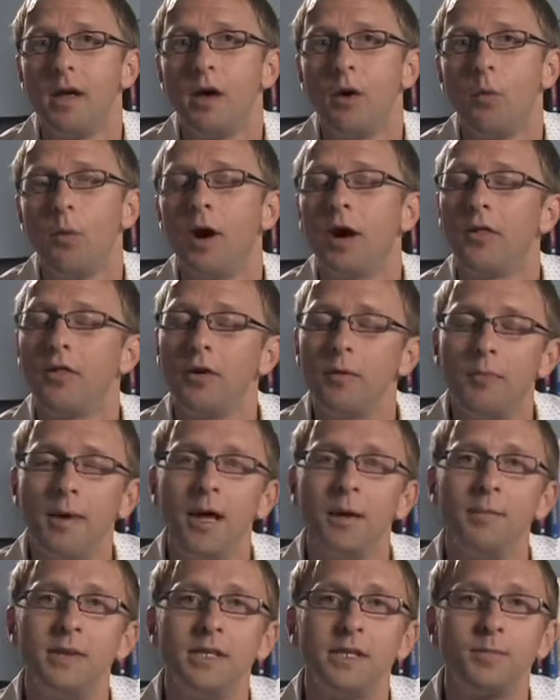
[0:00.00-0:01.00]
While there
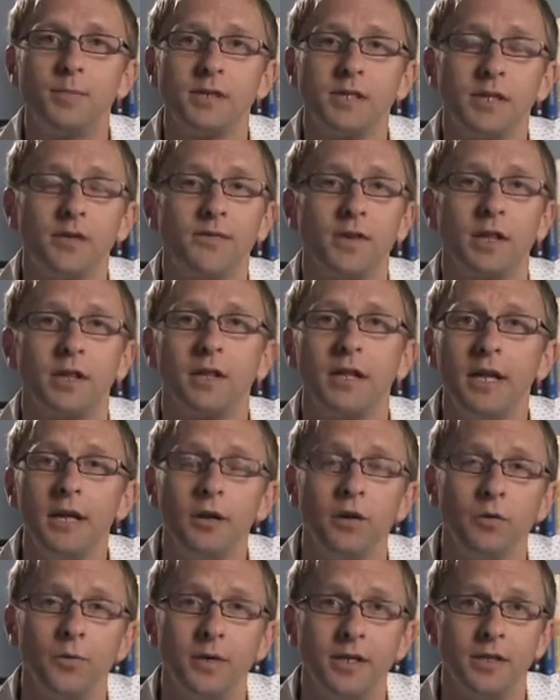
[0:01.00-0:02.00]
may be specific
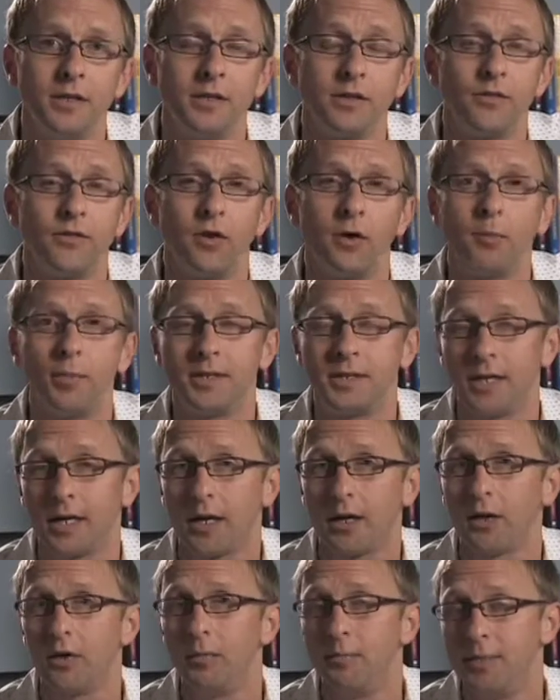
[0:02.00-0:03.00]
legal reasons for a
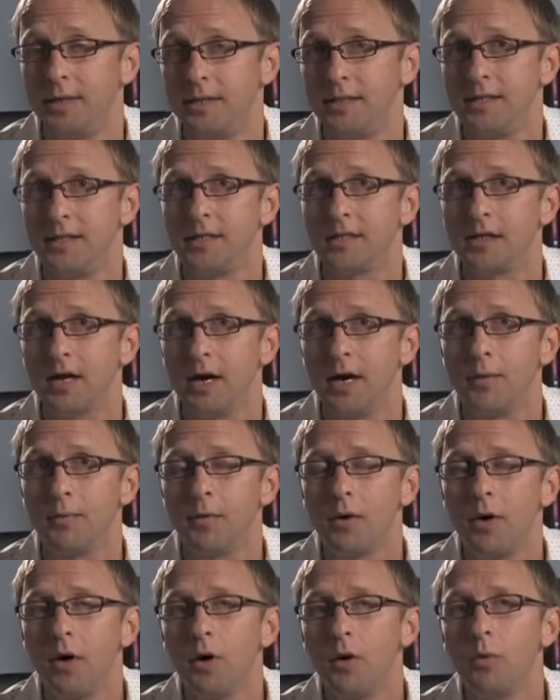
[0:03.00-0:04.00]
particular business
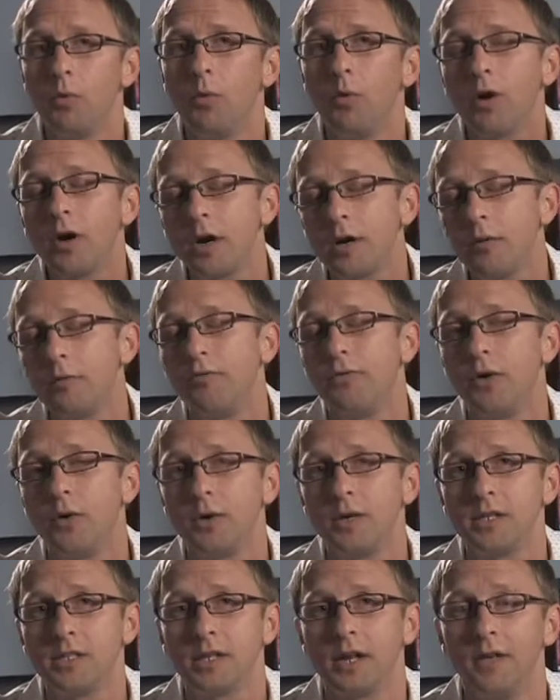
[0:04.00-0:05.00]
type, we're going to
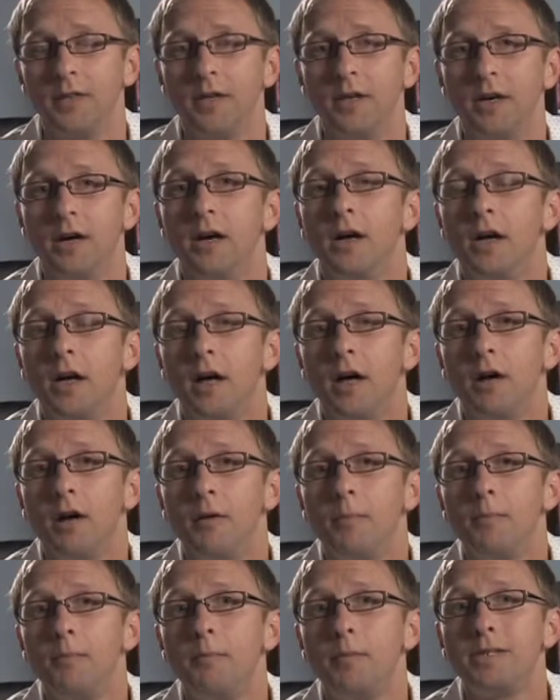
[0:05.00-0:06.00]
focus on the
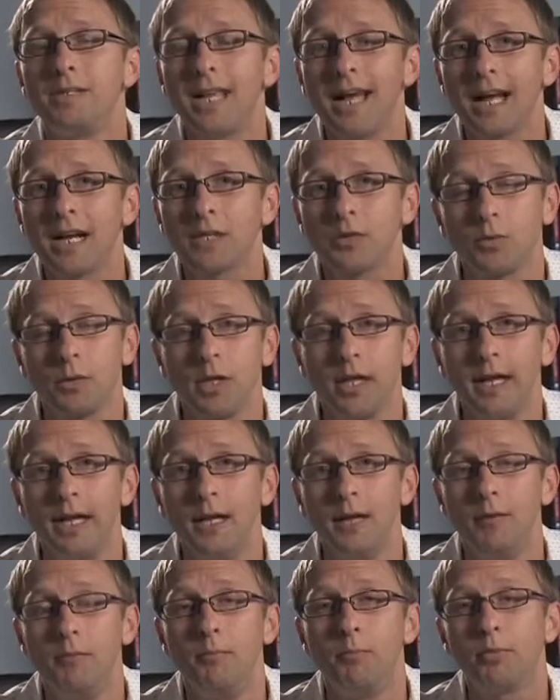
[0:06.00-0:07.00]

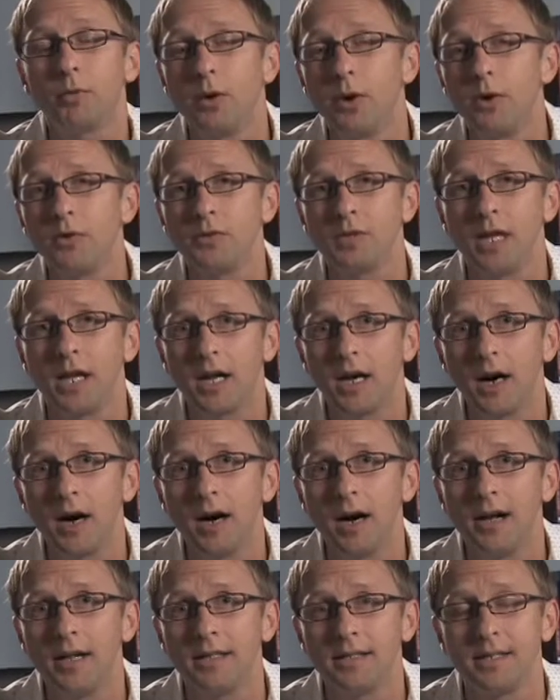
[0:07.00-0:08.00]
tax-related pros and
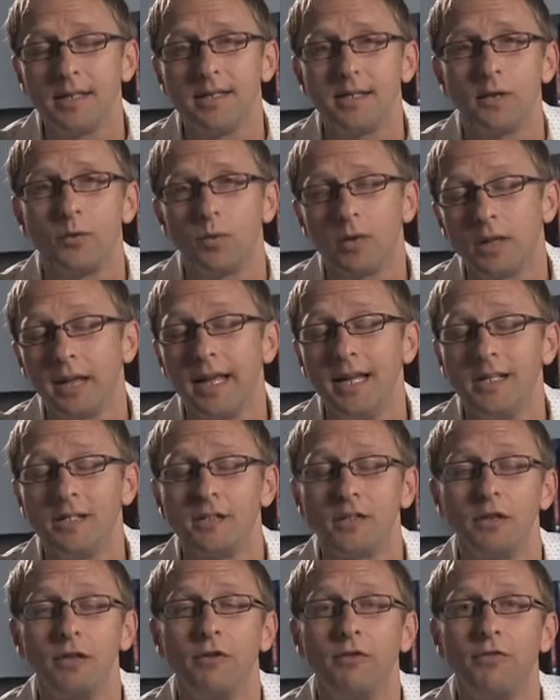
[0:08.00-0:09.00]
cons as it relates
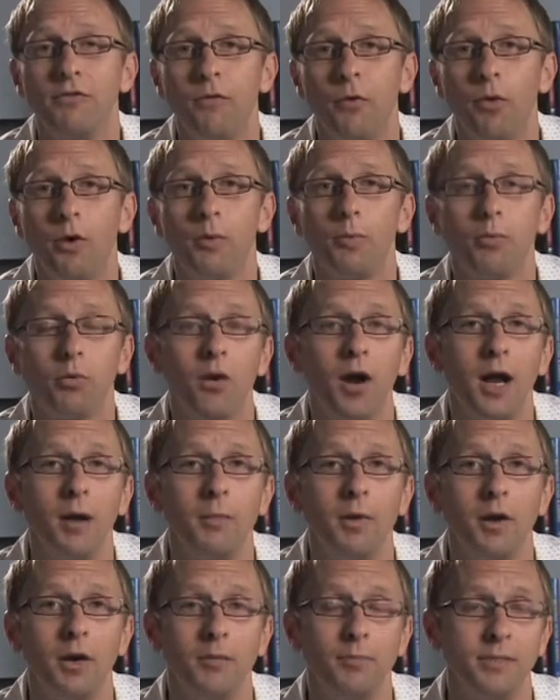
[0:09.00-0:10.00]
to the four
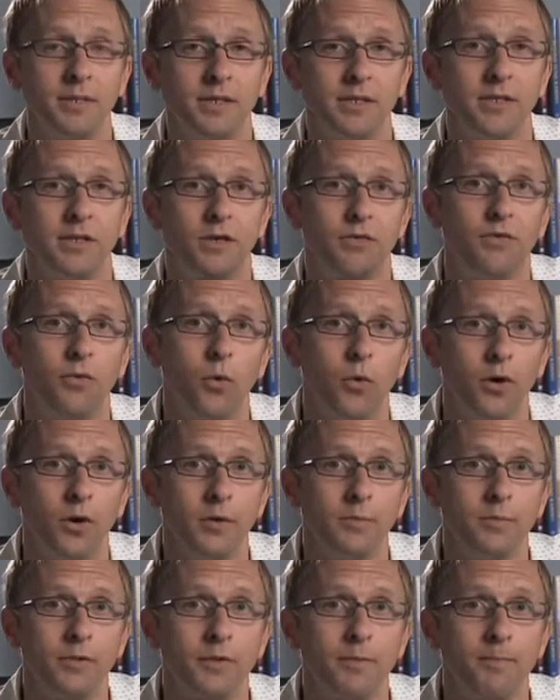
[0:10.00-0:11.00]
primary business
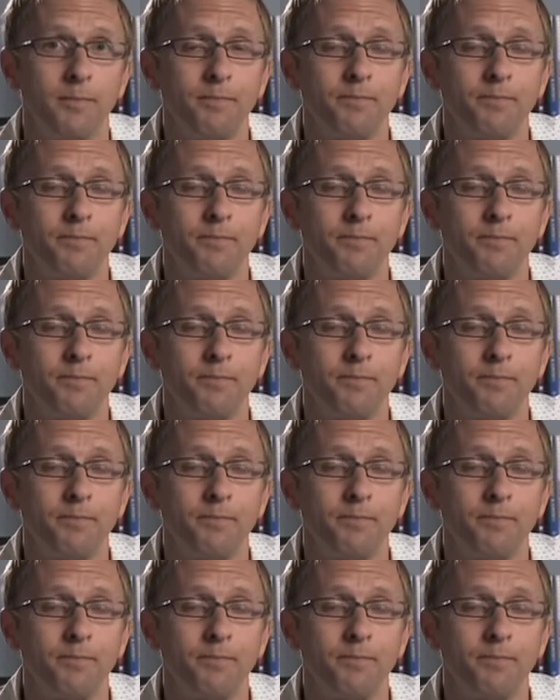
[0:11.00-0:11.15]
forms.